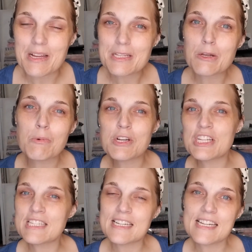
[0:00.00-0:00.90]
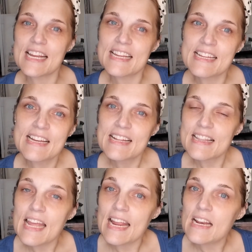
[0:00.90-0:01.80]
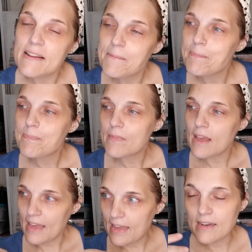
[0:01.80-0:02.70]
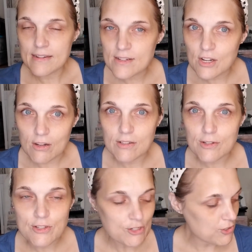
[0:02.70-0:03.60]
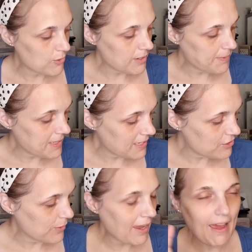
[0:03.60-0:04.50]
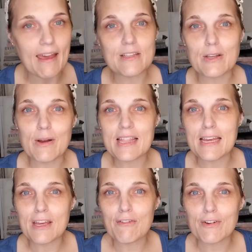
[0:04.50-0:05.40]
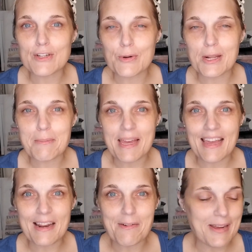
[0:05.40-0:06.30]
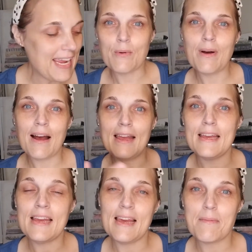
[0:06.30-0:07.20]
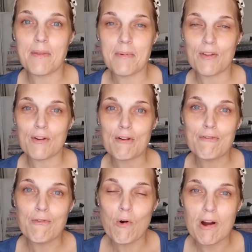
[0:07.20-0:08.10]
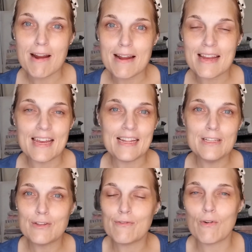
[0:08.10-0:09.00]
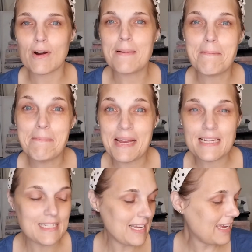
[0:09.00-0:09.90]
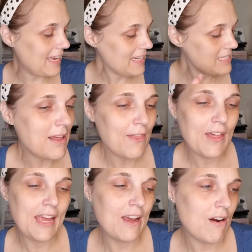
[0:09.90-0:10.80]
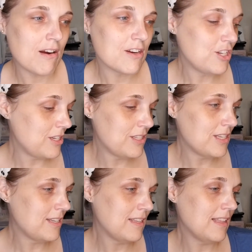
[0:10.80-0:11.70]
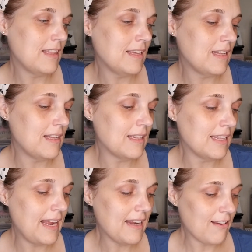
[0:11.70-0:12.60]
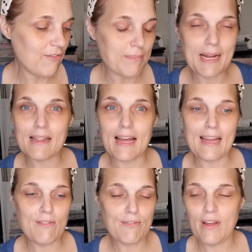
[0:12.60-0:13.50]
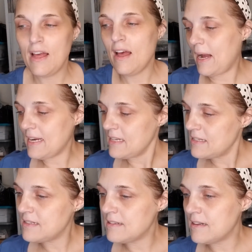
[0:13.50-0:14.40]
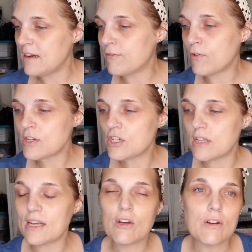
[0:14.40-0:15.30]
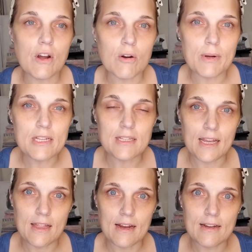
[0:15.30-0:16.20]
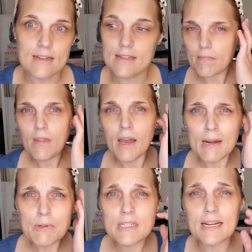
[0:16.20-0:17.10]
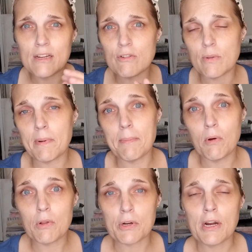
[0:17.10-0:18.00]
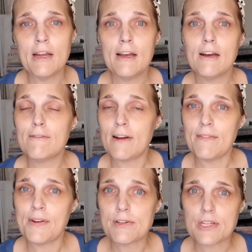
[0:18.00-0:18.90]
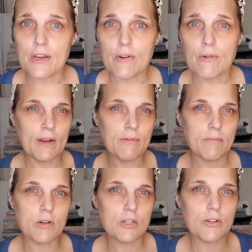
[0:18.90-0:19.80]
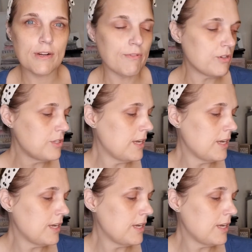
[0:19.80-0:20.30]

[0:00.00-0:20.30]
So we're just a day late and dollars short, but that's okay. So I thank you for joining me anyway. I am the mother of 4 kids, 4 amazing kids. They are just the light of my life. I unfortunately couldn't always say that. I was diagnosed with bipolar 5 years ago, March 31st.